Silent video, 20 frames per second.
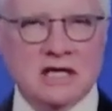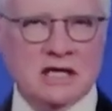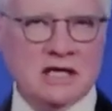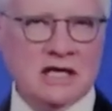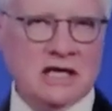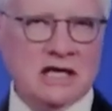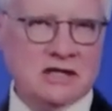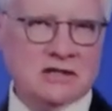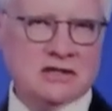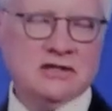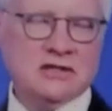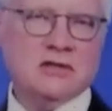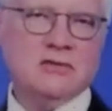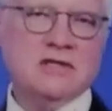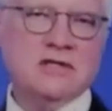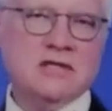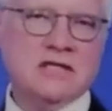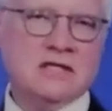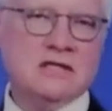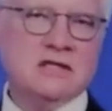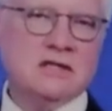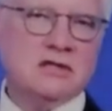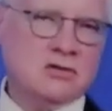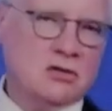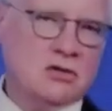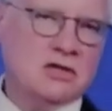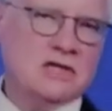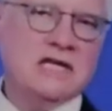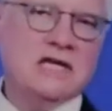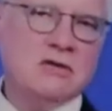in insulin
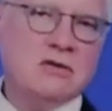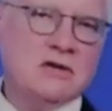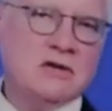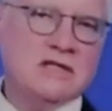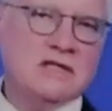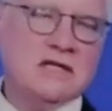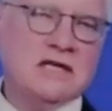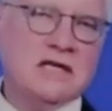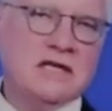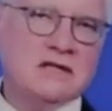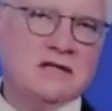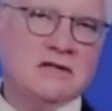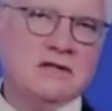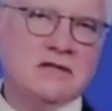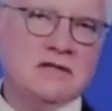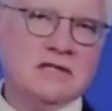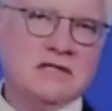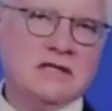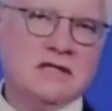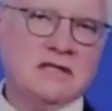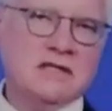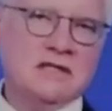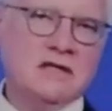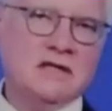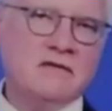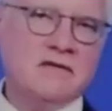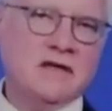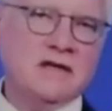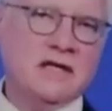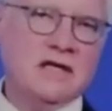resistance or a decrease in insulin
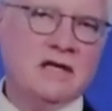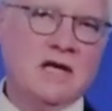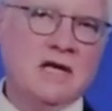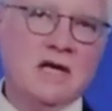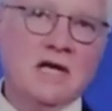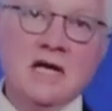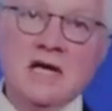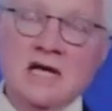sensitivity.